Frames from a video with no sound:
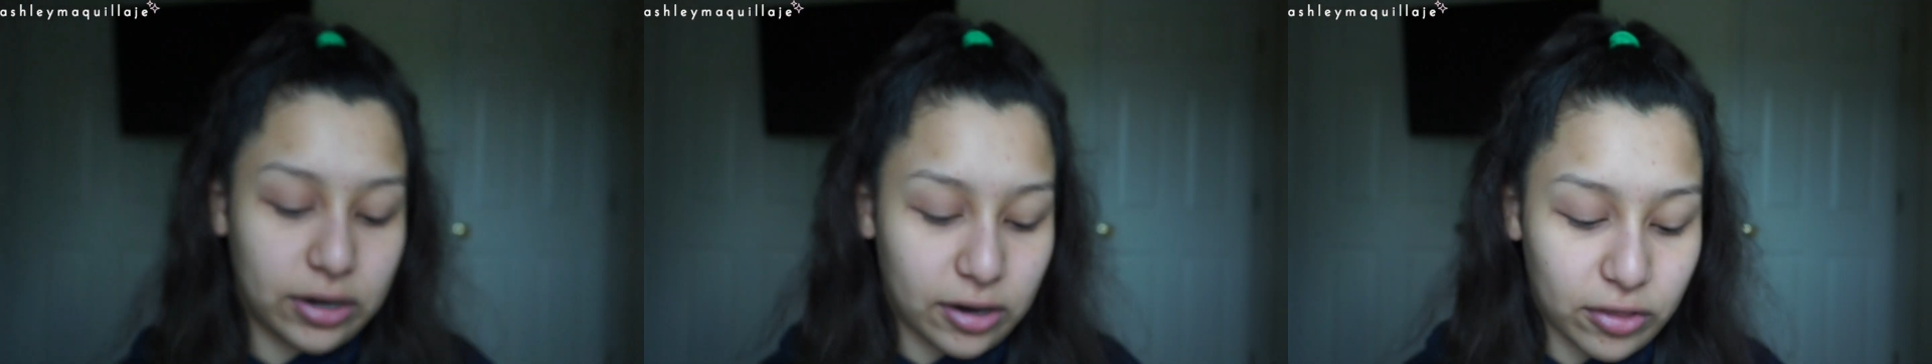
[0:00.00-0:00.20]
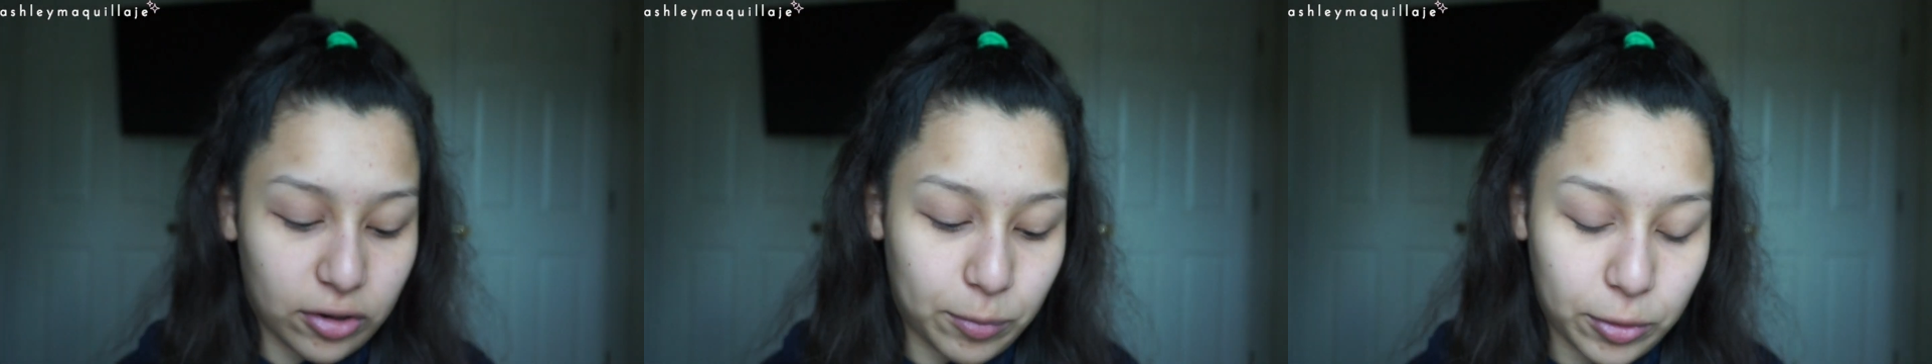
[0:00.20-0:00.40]

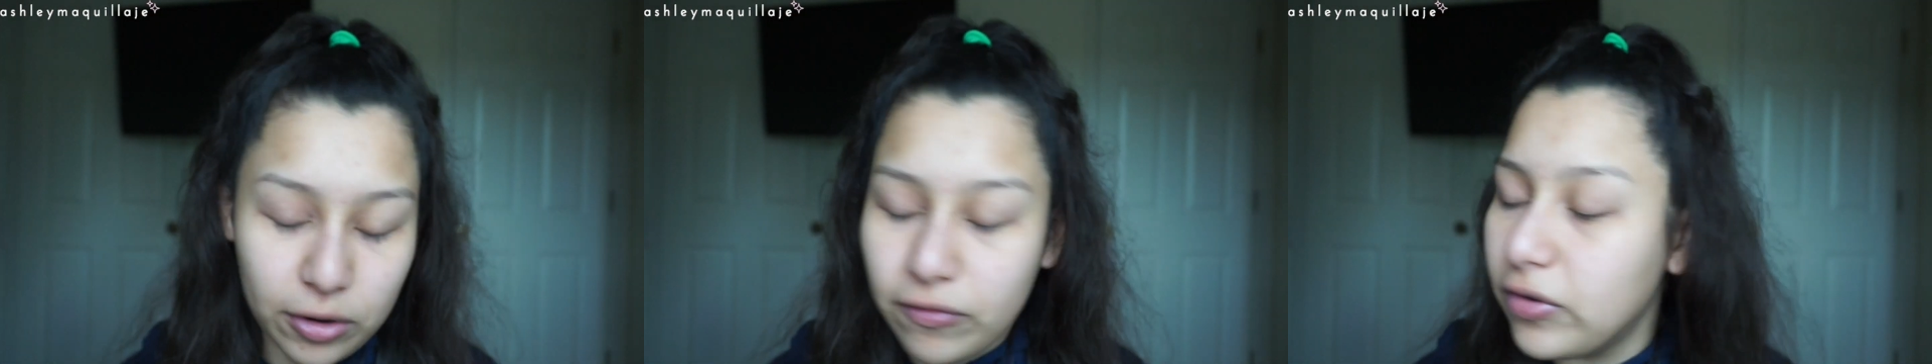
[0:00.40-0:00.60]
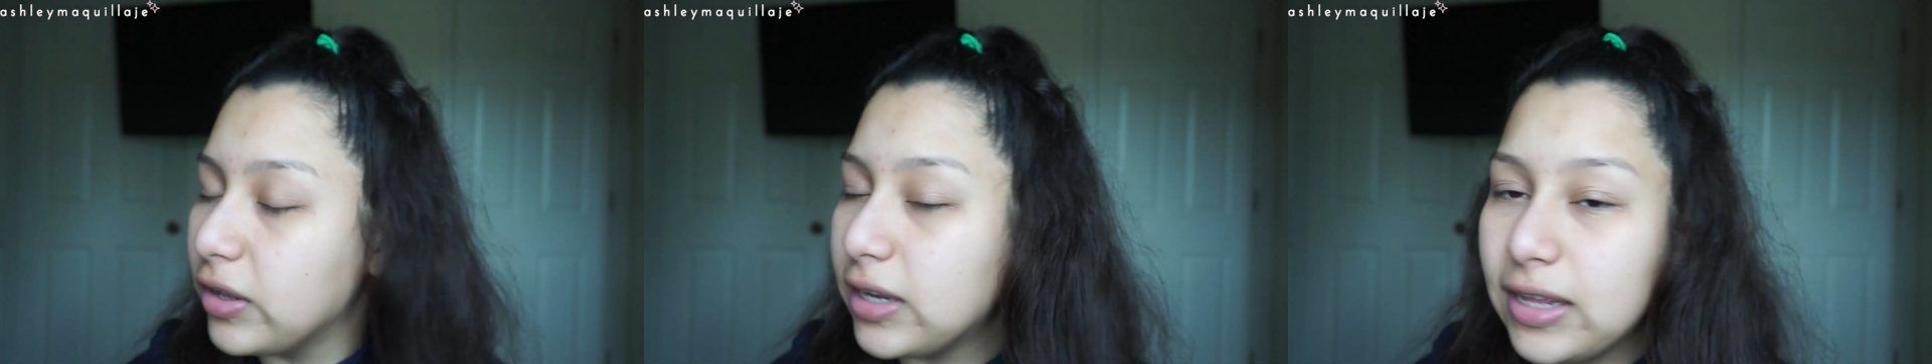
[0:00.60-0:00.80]
another
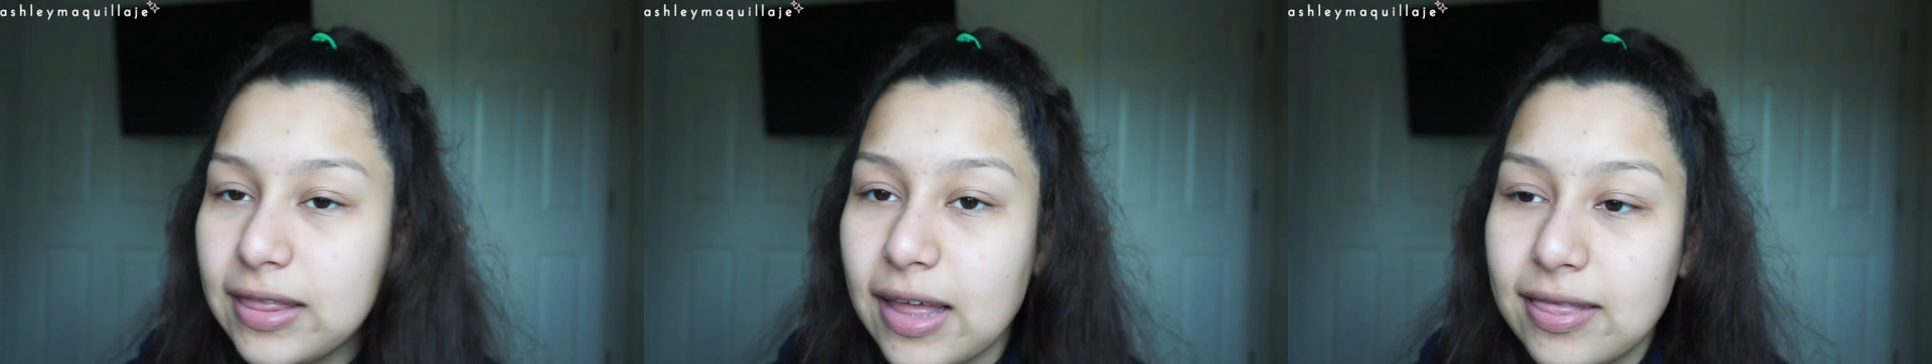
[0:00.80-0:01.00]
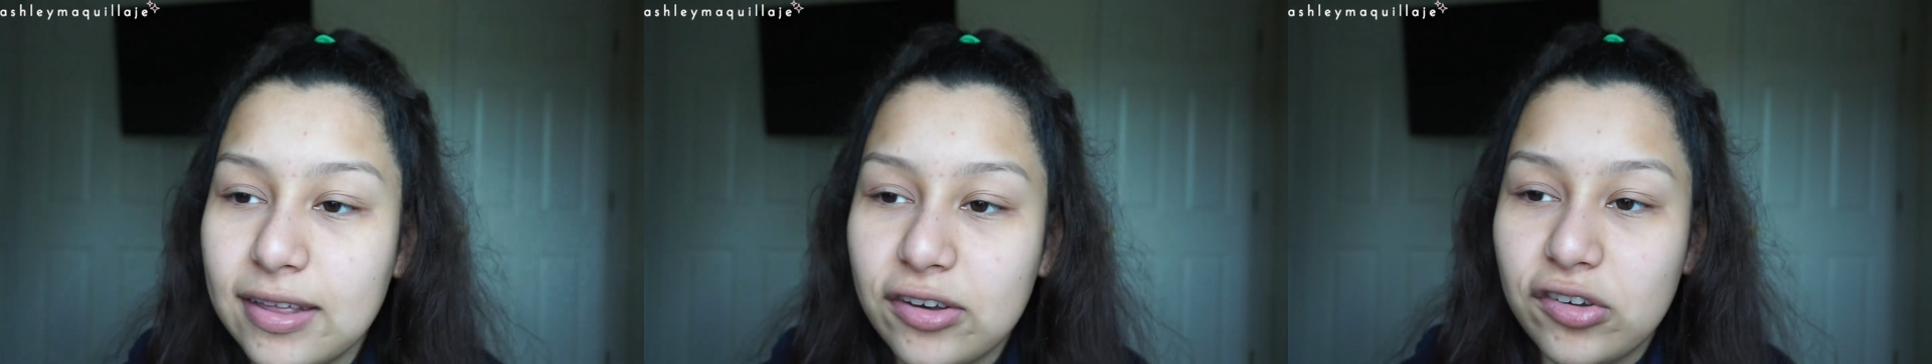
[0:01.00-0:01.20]
perfectly,
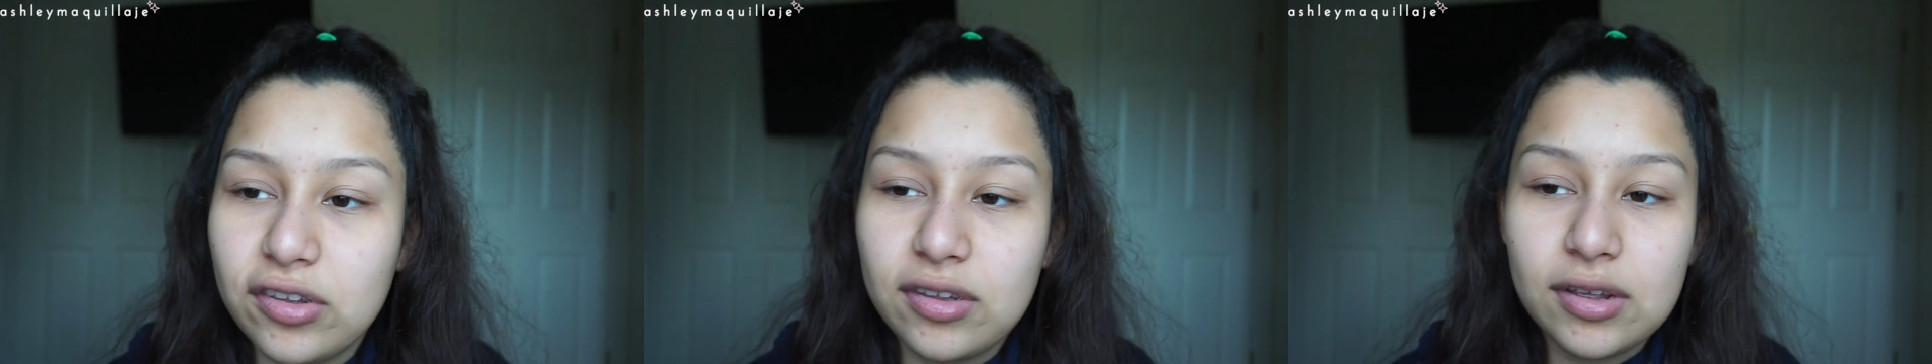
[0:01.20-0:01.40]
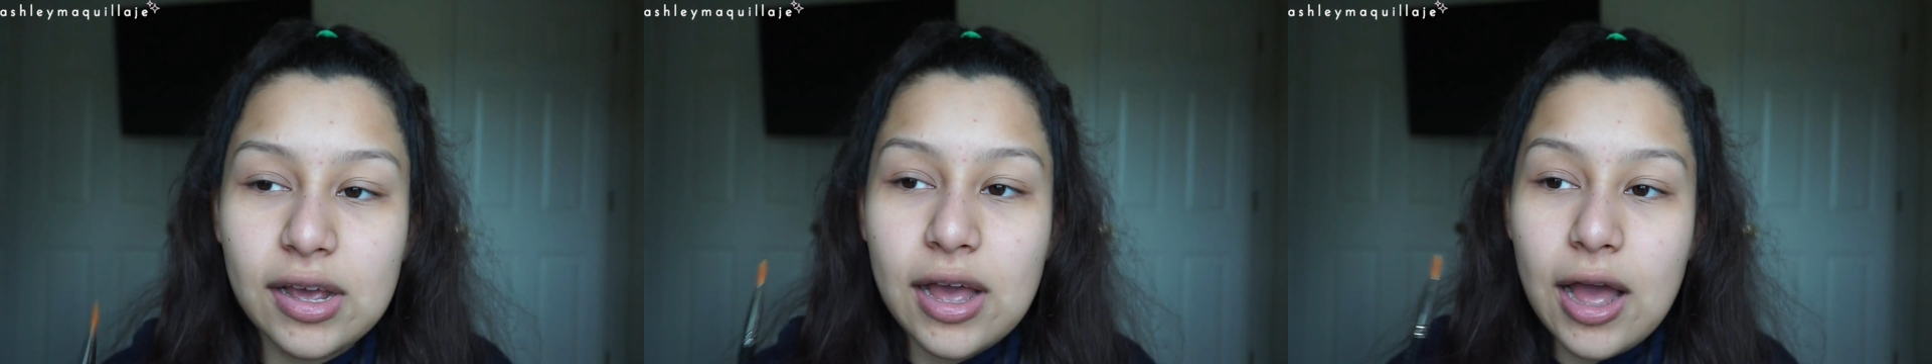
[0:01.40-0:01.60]
that they
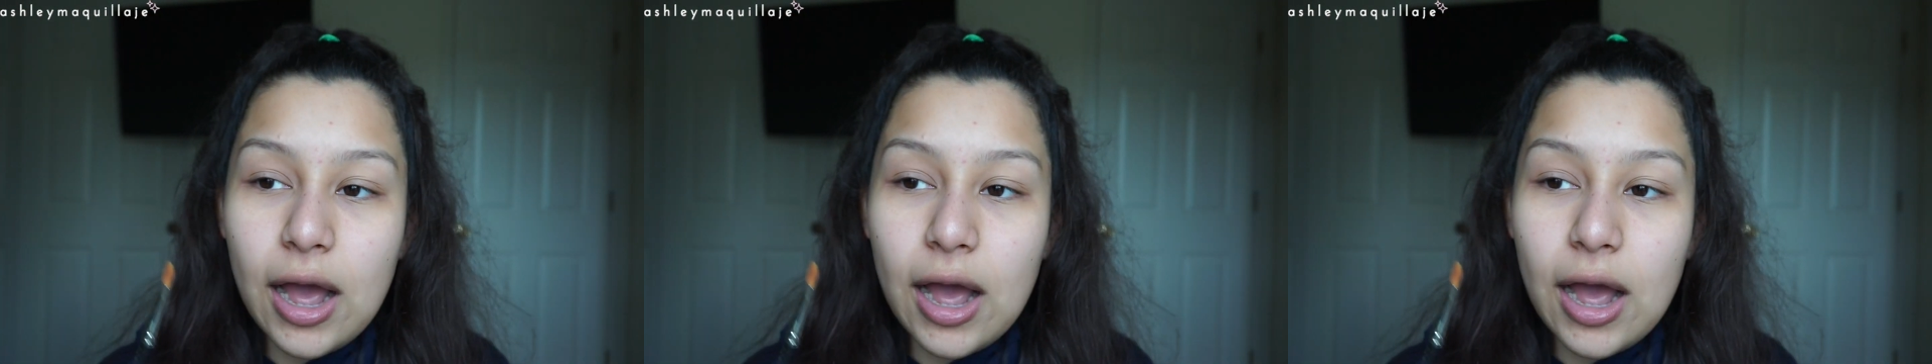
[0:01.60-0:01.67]
just